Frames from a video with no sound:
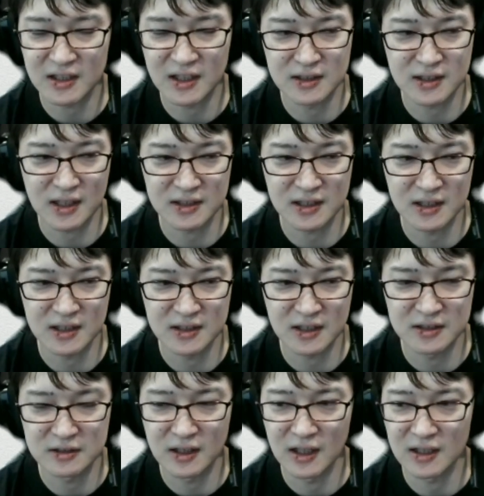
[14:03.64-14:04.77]
So what
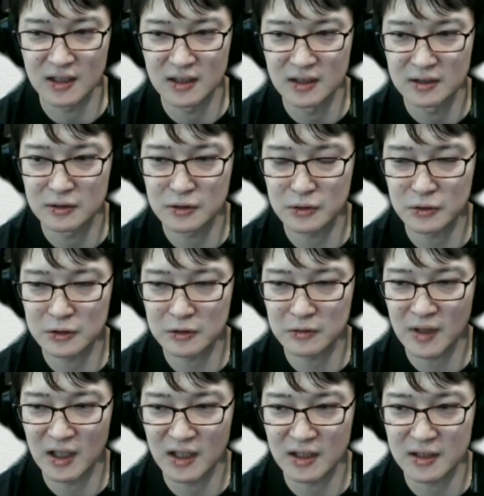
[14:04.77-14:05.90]
kind of
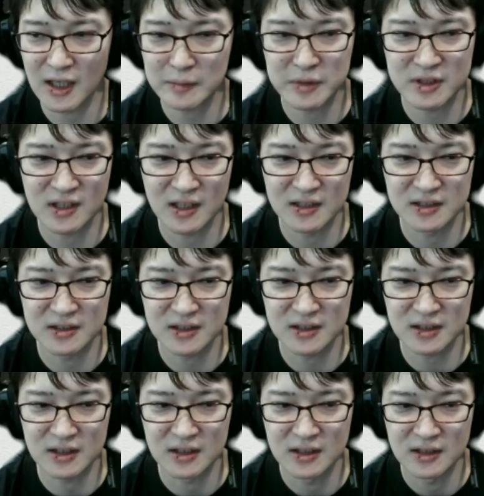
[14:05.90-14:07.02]
articles are listed
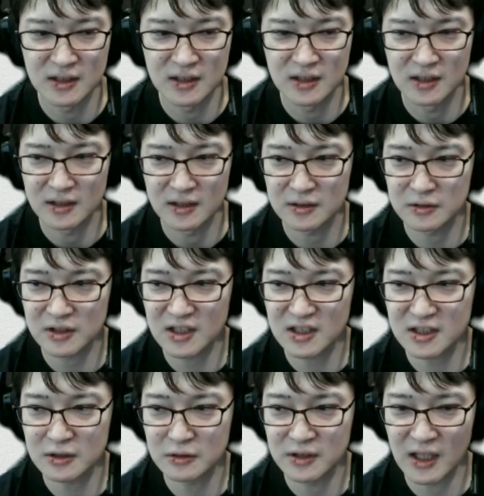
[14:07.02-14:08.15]
beyond that
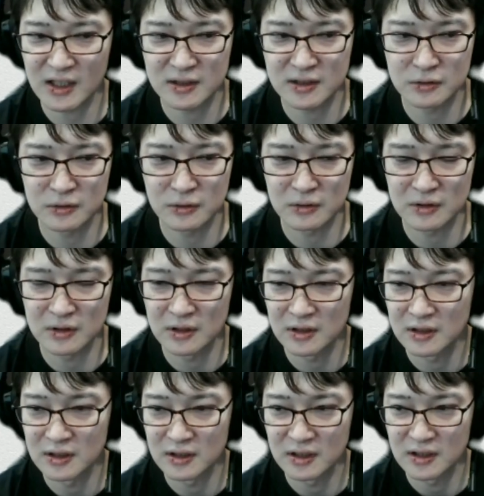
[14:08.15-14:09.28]
article is not being
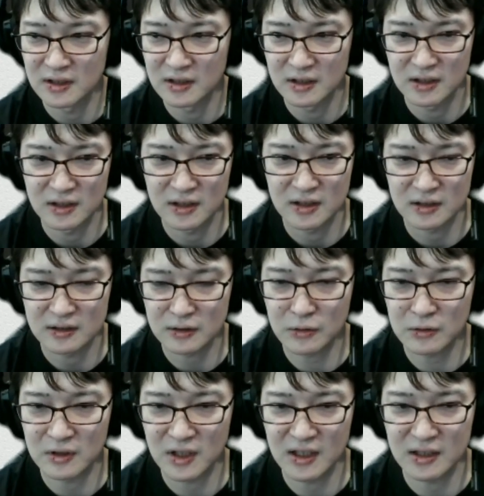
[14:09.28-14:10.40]
considered. So
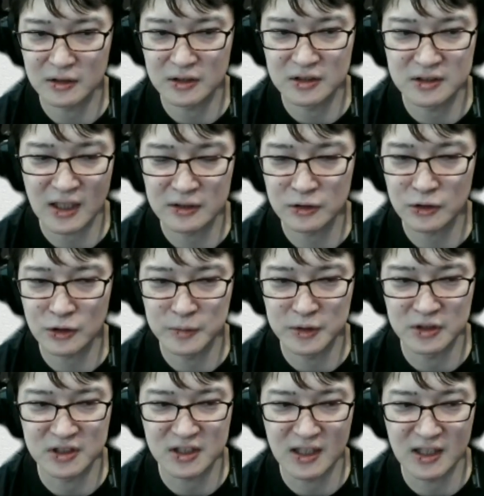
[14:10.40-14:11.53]
based on the contents
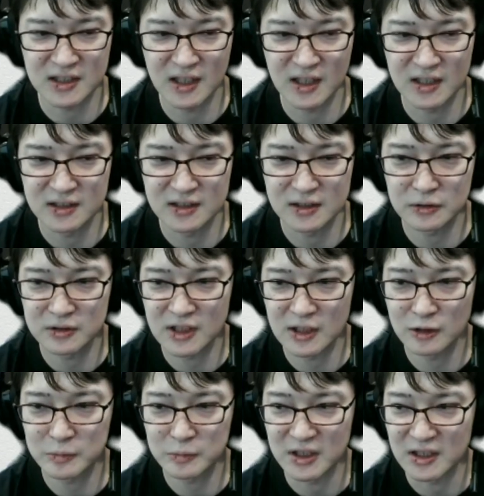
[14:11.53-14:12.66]
of the article and
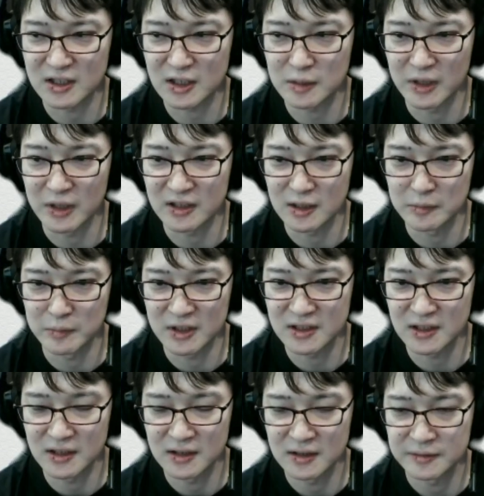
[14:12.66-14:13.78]
the interest of the user,
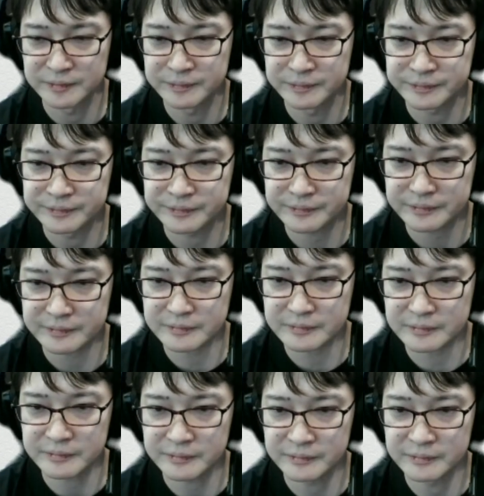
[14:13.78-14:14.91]

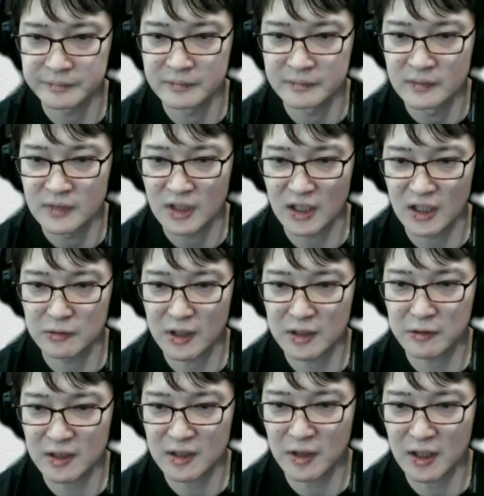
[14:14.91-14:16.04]
the score is being
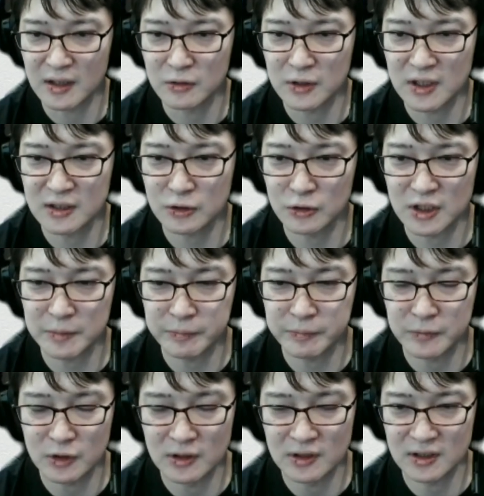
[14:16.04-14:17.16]
decided.
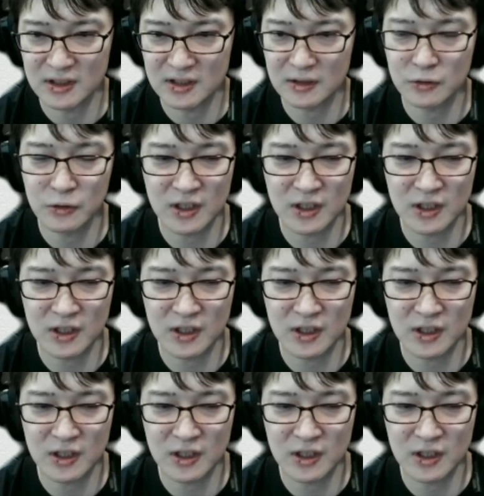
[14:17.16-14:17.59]
So